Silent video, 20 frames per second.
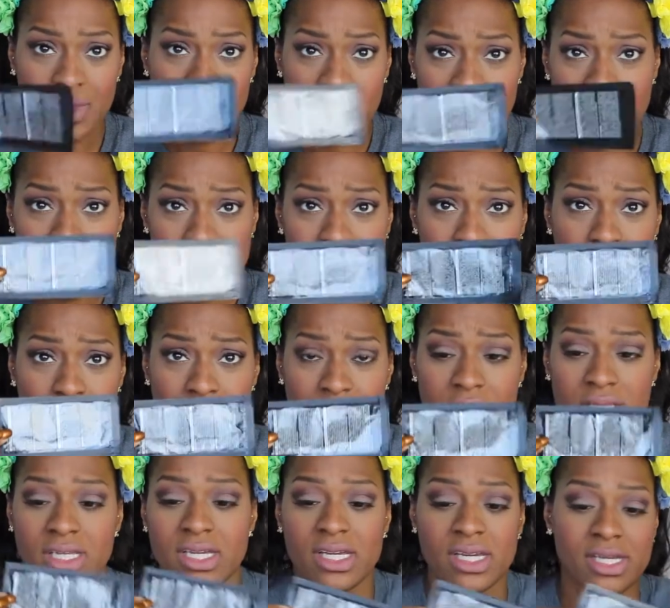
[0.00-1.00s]
Comes in one of
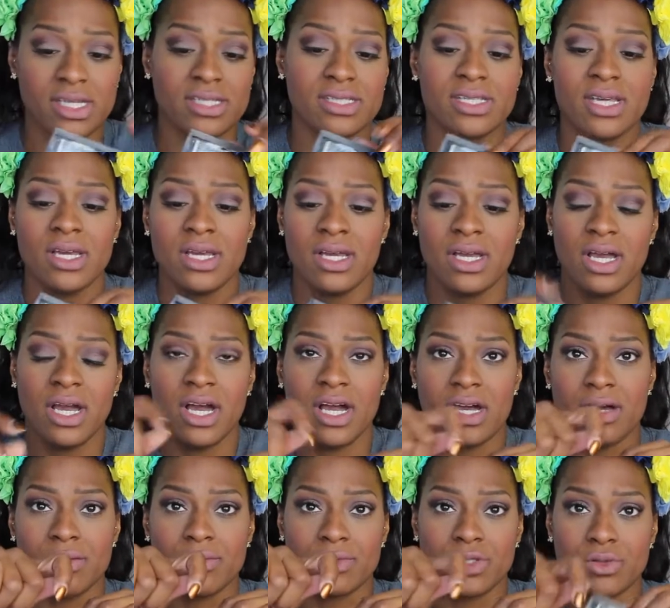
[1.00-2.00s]
these.
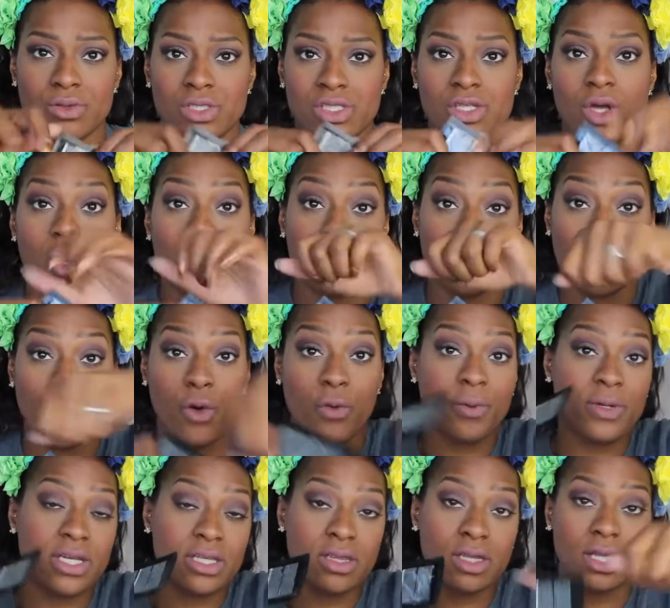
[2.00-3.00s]
You
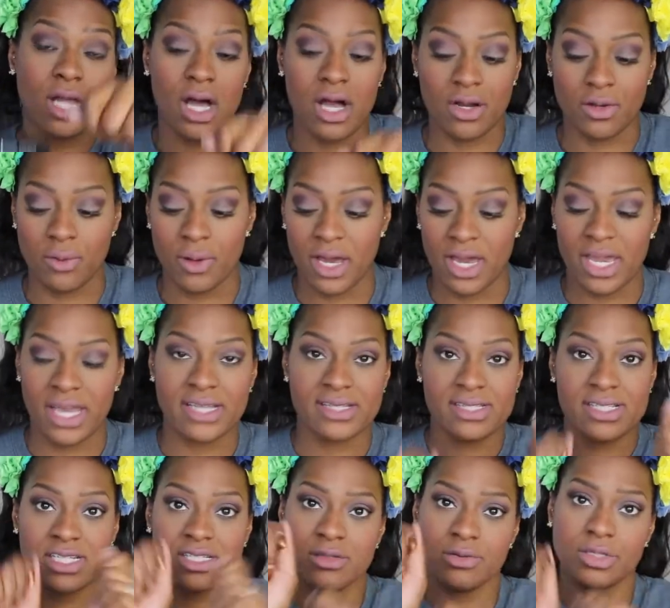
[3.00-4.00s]
open it the long way. It
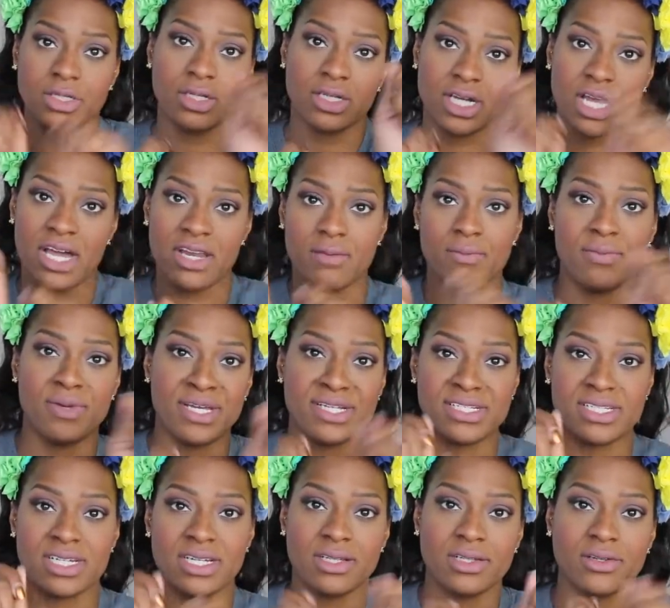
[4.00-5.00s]
says for you to kind of bend
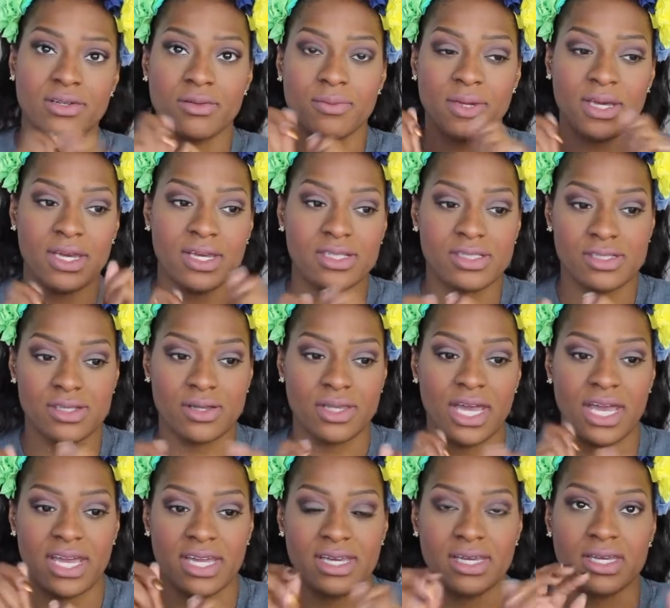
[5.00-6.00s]
it a little bit so
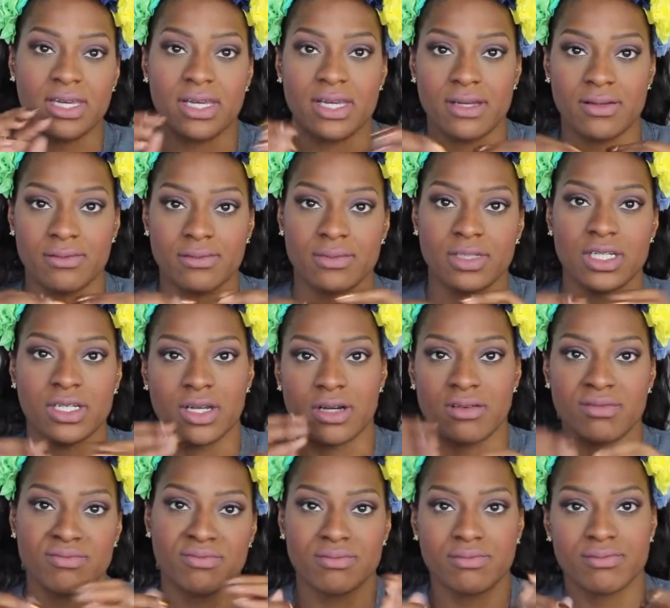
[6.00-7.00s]
that it can get, you
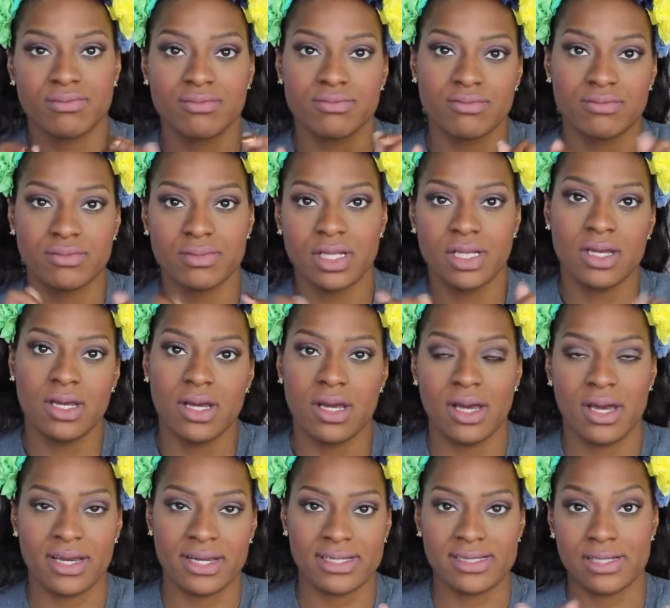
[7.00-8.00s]
know,
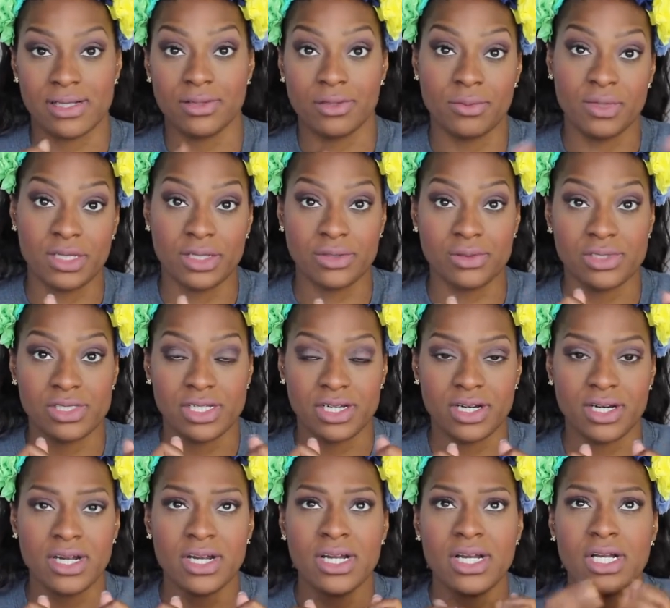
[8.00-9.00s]
I guess a little bit
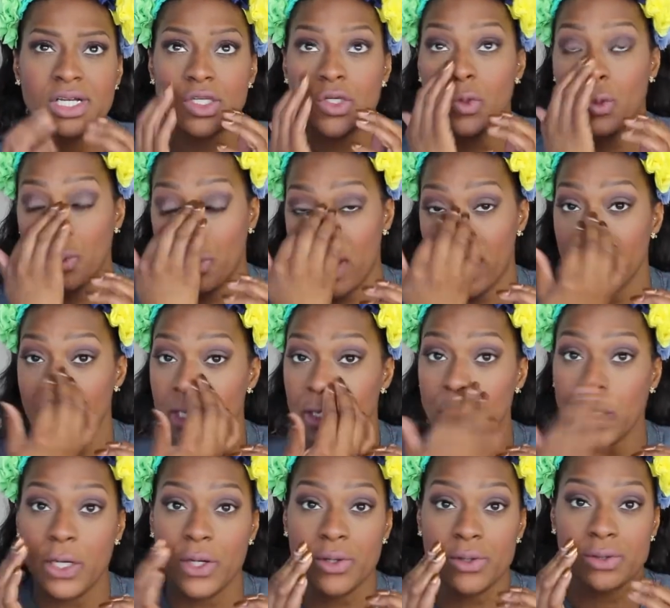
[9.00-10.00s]
looser. You wet your
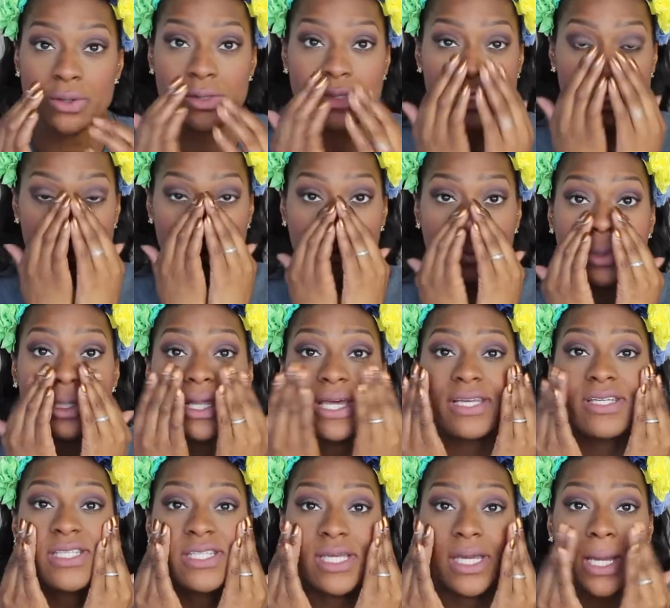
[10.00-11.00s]
nose, you
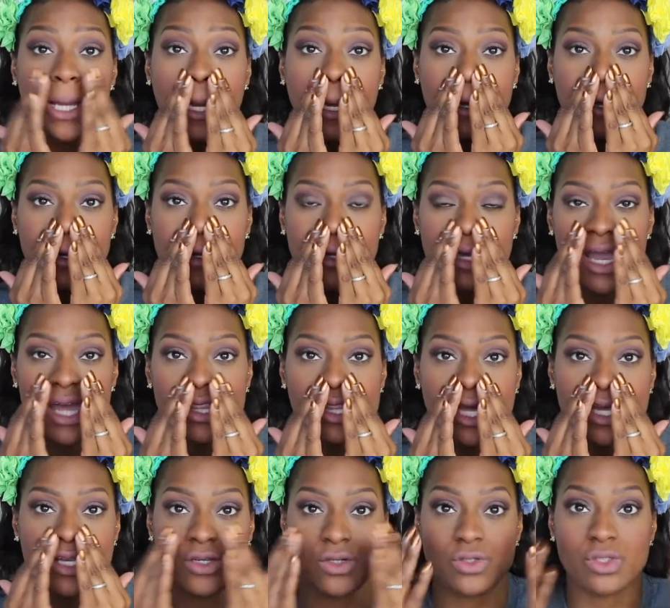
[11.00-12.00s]
place it, and
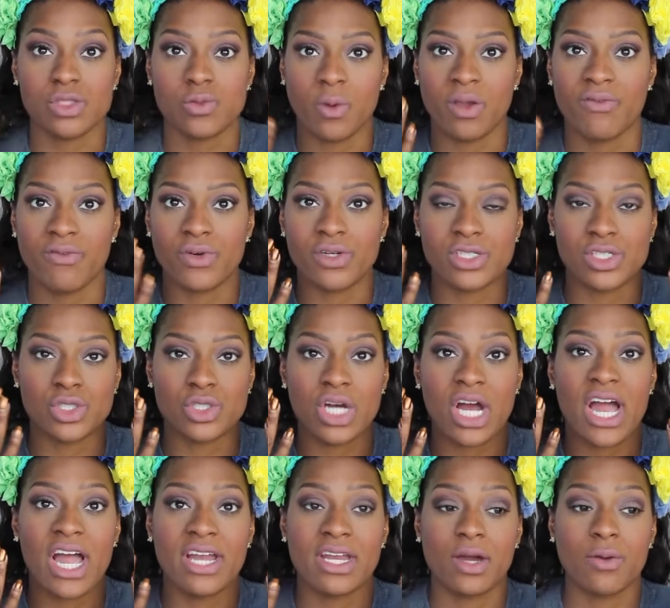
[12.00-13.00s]
then you just wait for it to
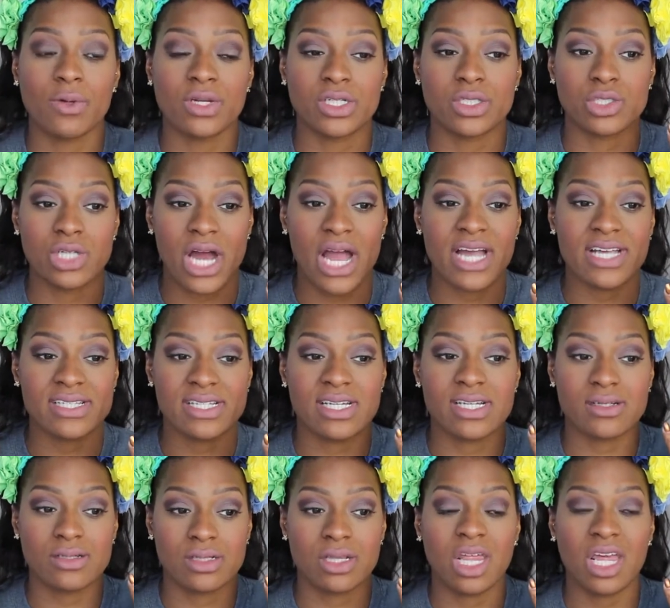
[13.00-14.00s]
dry. Now when it dries,
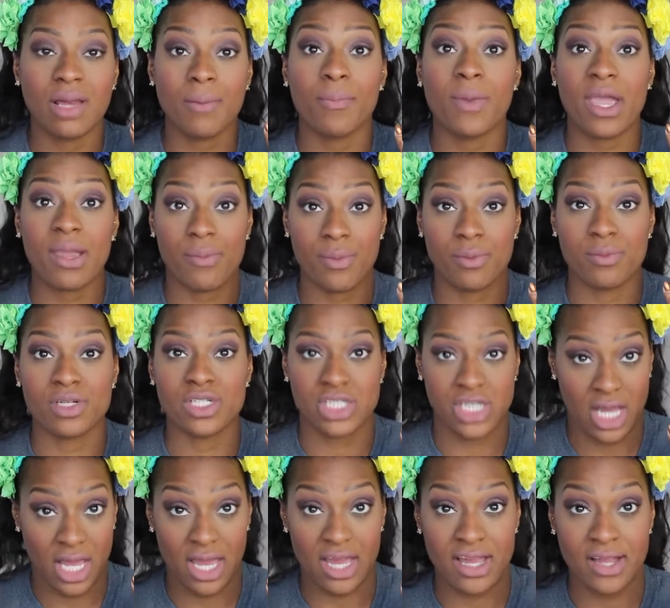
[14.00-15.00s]
think paper
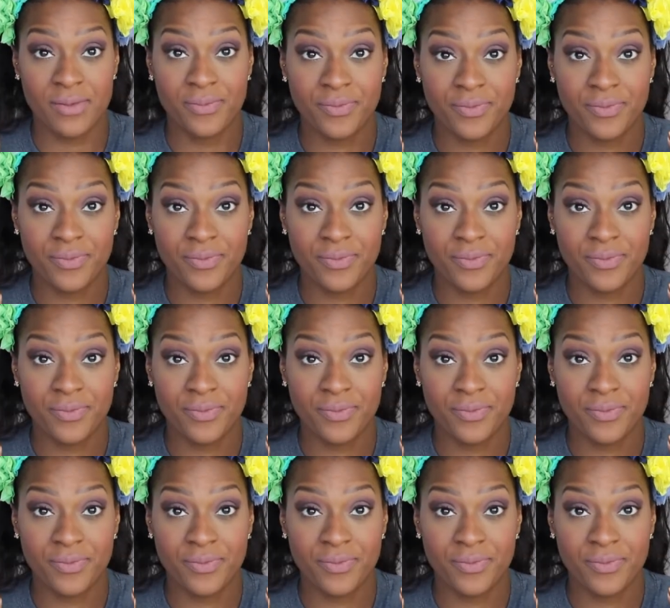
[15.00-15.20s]
mache.